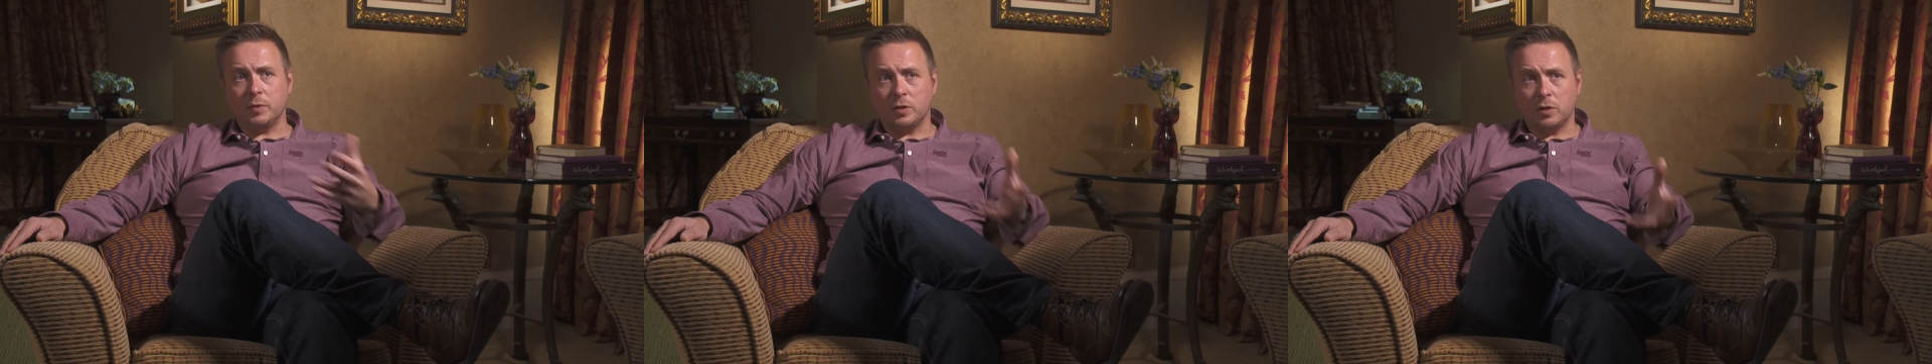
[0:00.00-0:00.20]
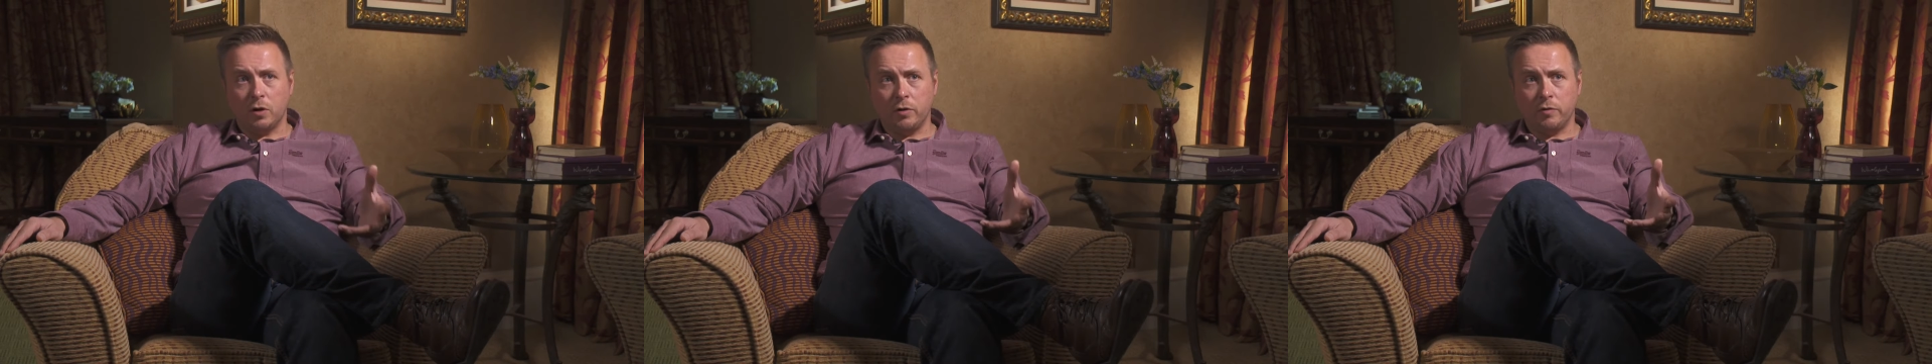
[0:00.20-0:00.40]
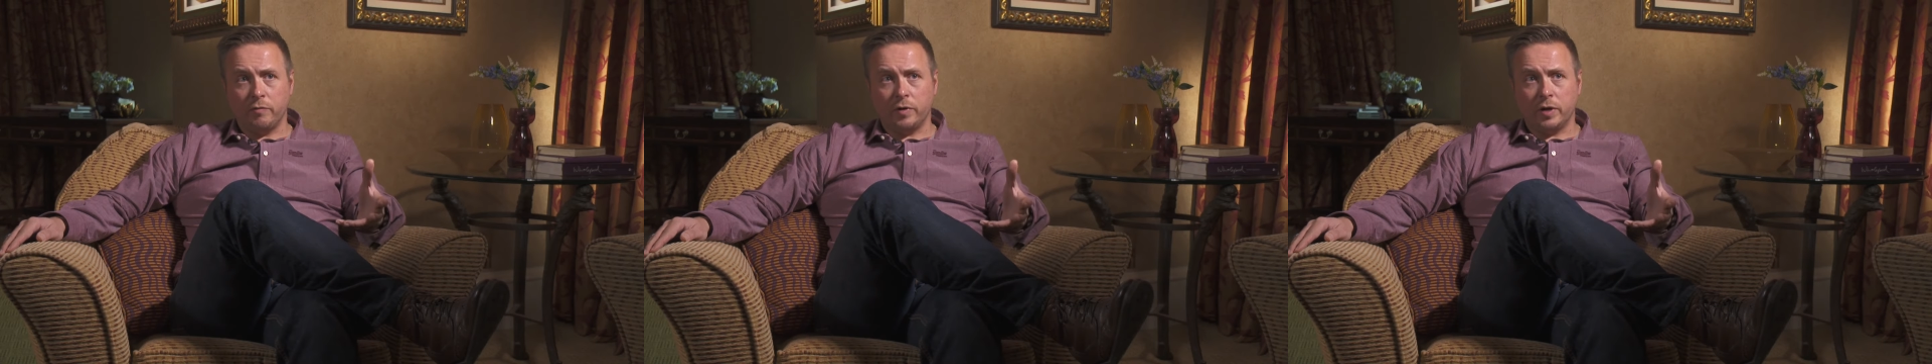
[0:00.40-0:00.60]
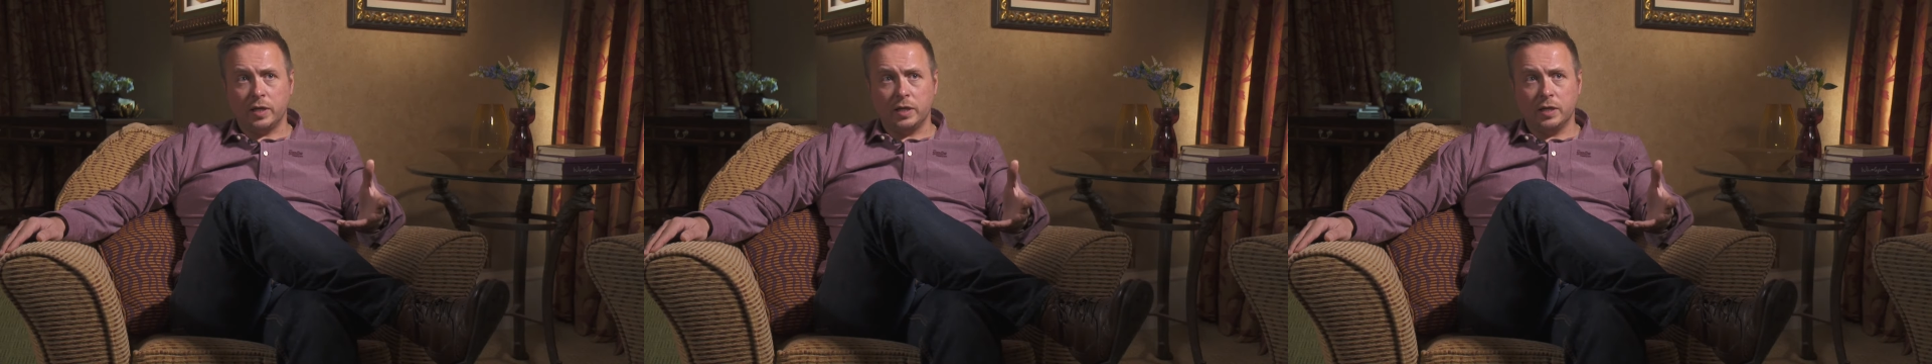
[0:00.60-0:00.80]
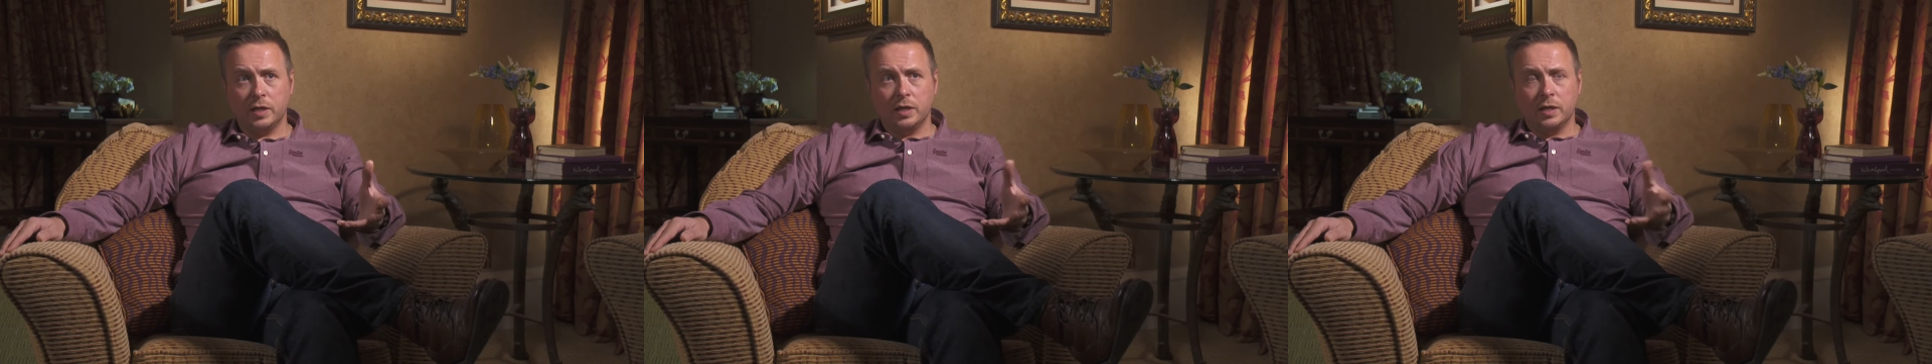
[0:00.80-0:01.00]

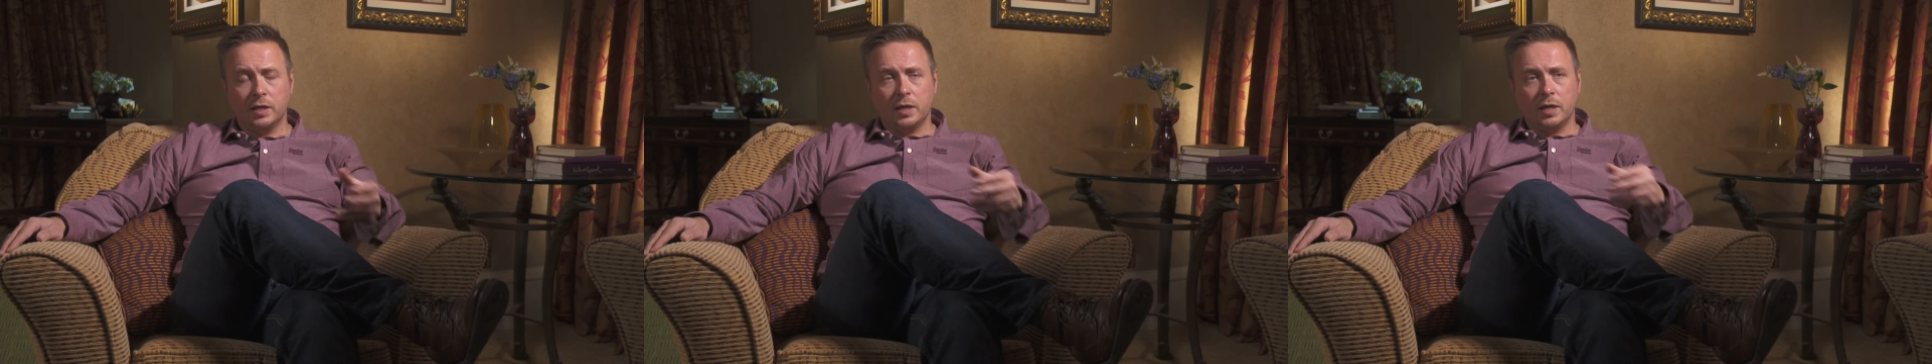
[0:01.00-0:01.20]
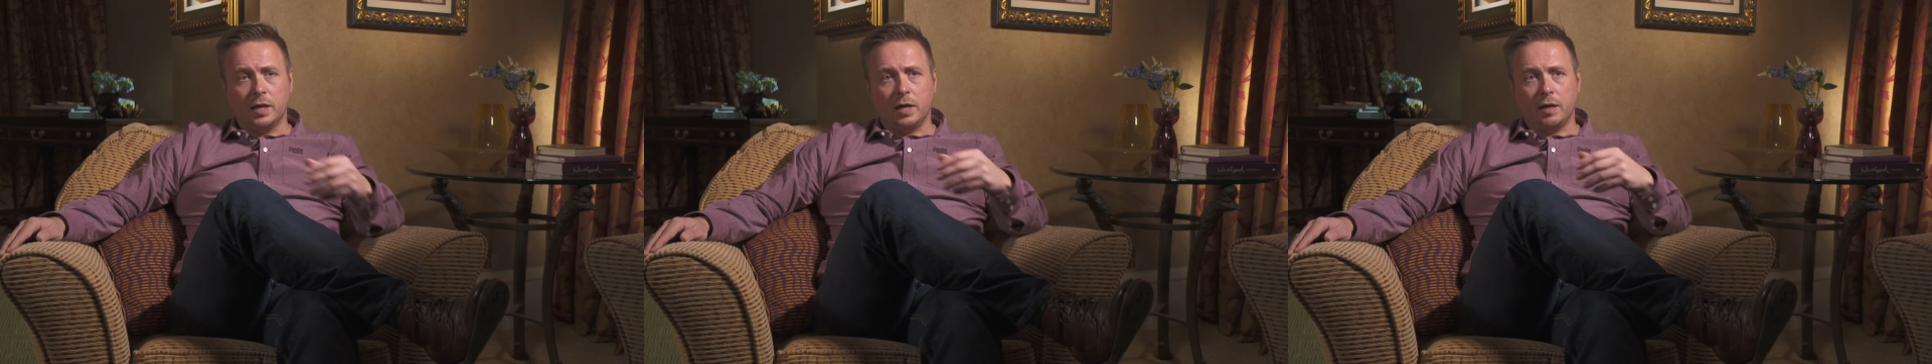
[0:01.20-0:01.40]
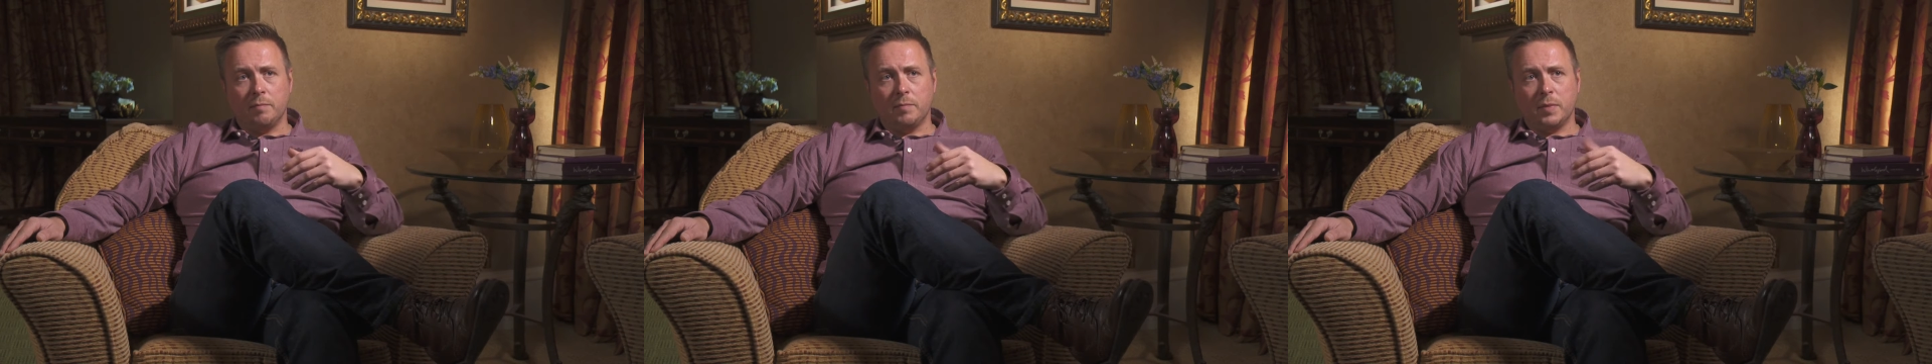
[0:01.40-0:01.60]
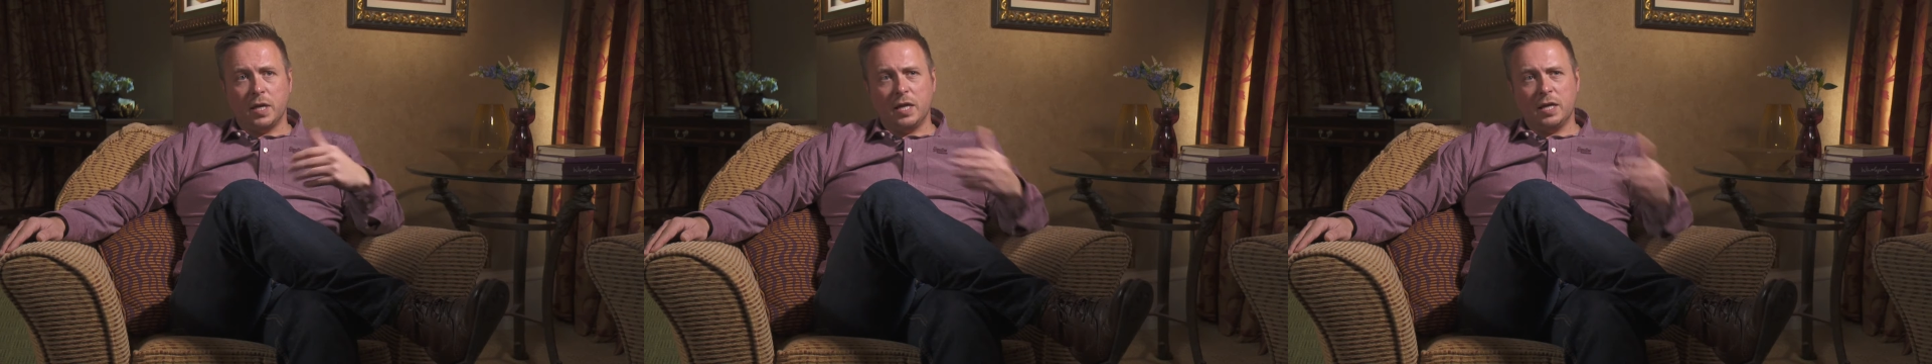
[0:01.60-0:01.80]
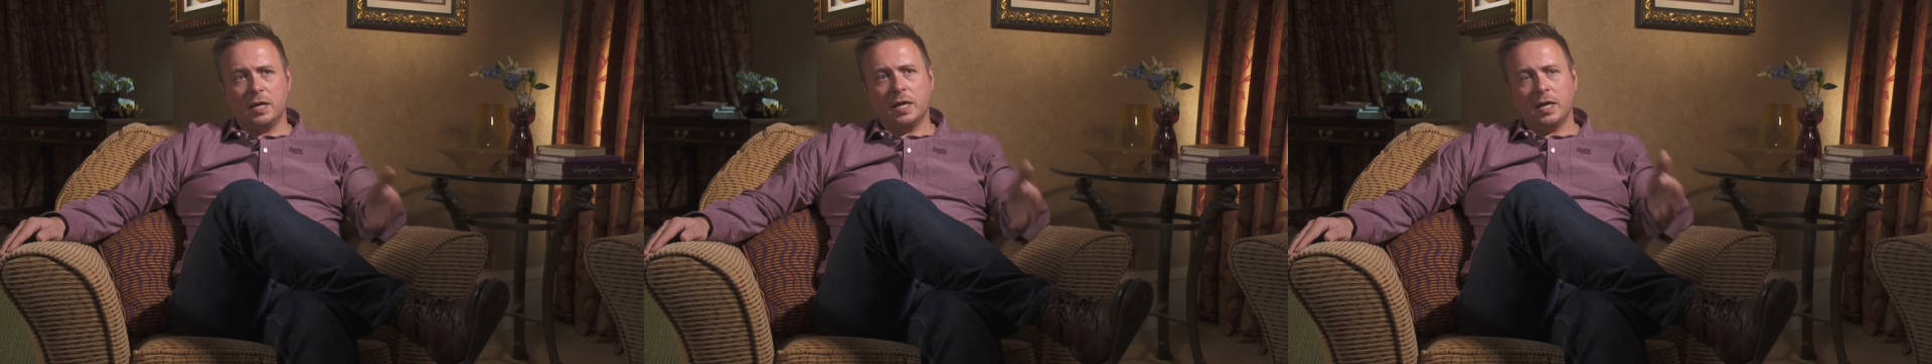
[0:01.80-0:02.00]
diary,
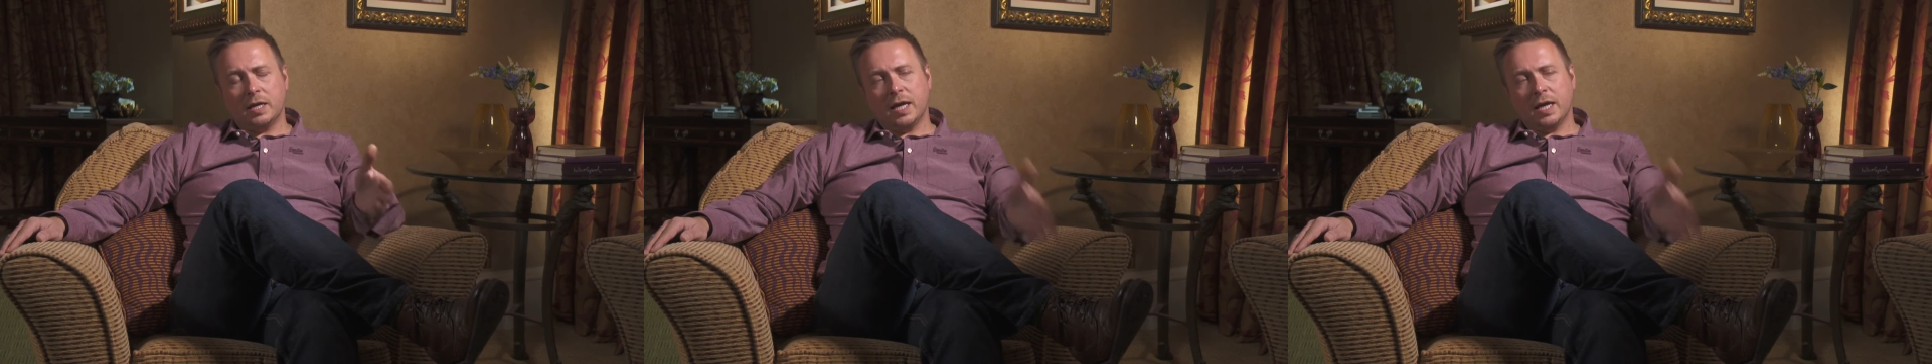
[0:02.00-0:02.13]
it